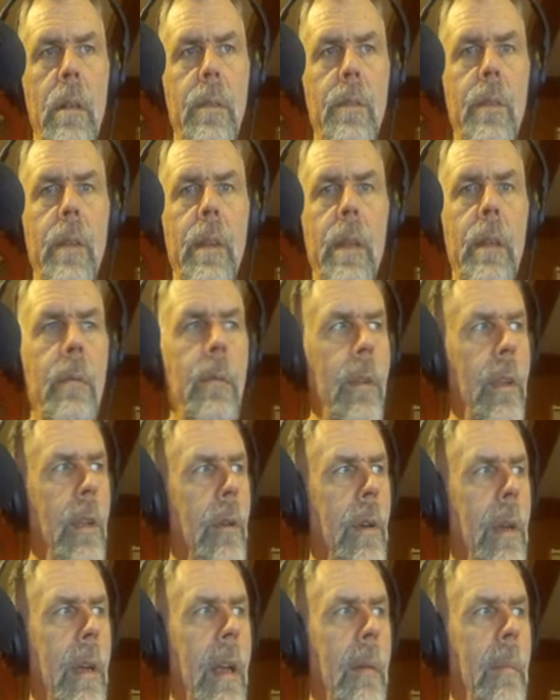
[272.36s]
so that you
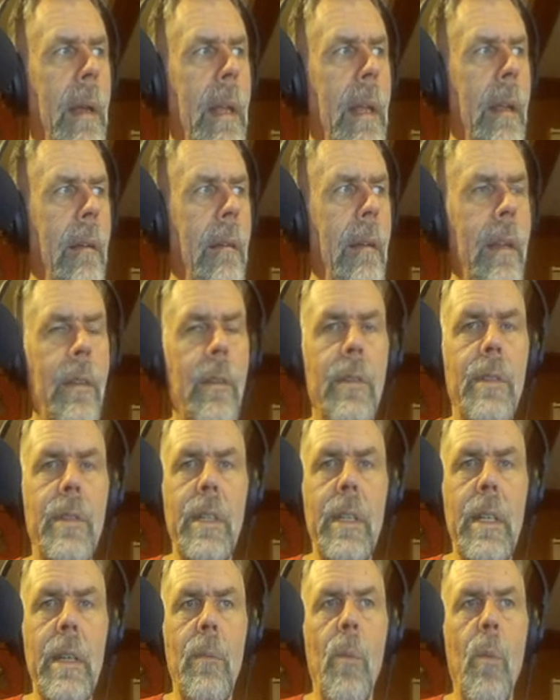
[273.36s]
can come in here and you'll
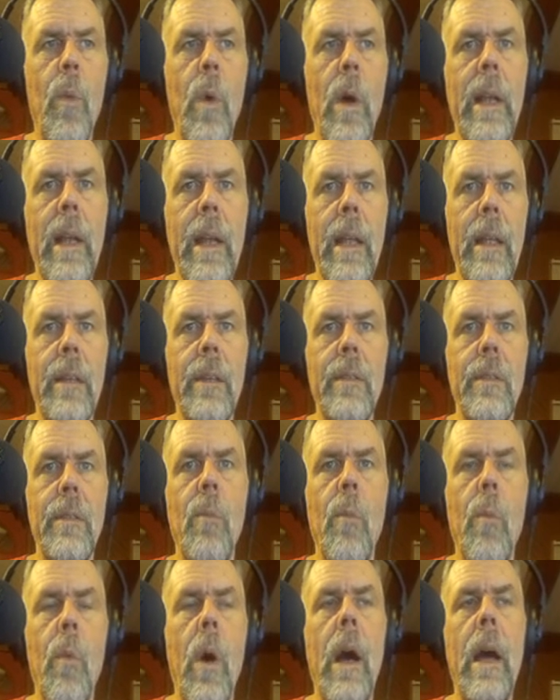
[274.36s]
see what it is,
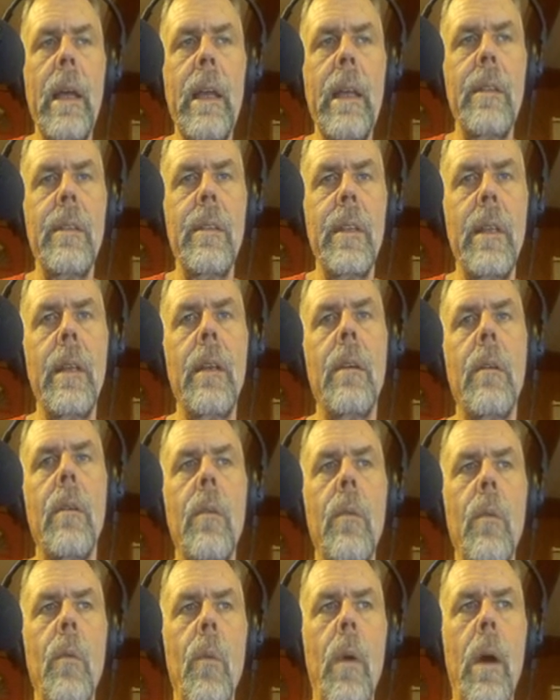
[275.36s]
why it's in here,
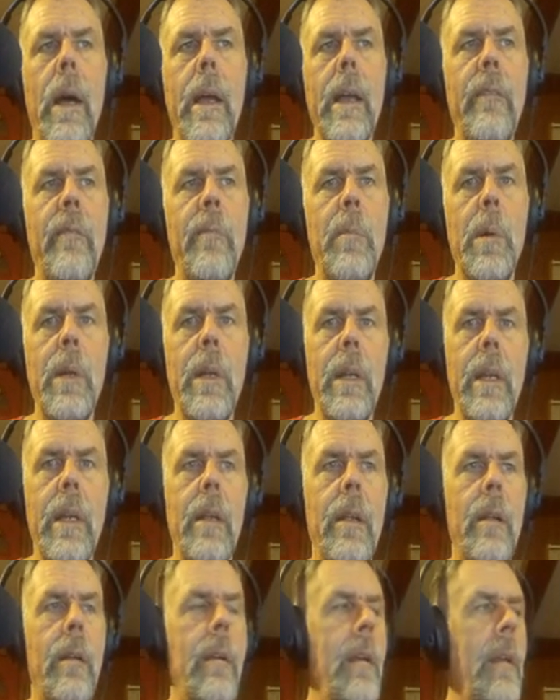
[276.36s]
why I've put it in
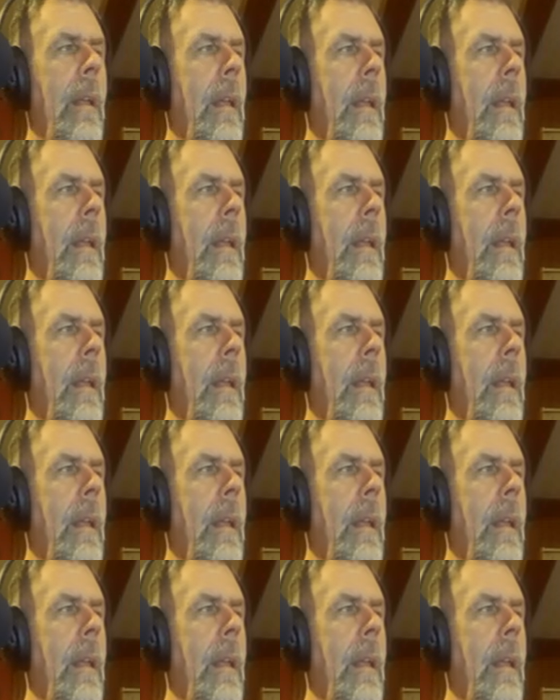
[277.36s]
here.